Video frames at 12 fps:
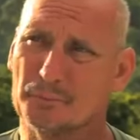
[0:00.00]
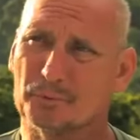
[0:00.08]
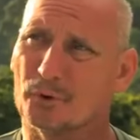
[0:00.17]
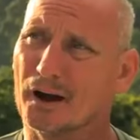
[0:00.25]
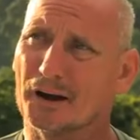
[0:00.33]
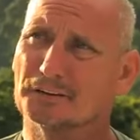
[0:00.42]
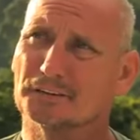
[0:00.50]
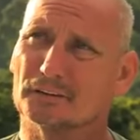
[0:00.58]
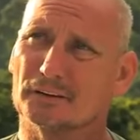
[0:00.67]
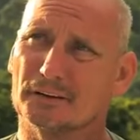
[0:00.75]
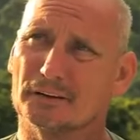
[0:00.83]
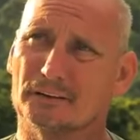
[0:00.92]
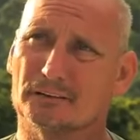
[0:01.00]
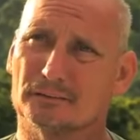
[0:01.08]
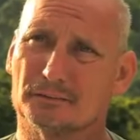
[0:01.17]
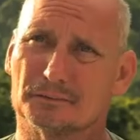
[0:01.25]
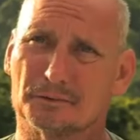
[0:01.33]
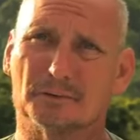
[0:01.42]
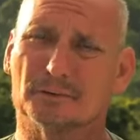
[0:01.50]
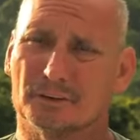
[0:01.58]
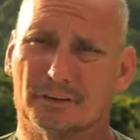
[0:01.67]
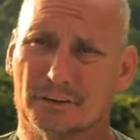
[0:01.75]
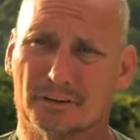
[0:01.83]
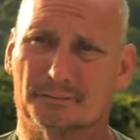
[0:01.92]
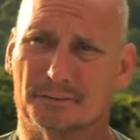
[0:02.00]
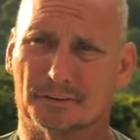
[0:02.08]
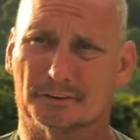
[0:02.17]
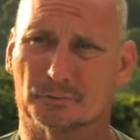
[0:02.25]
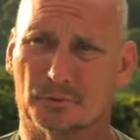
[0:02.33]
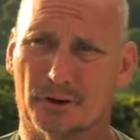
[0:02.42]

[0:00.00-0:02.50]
people actually truly lived this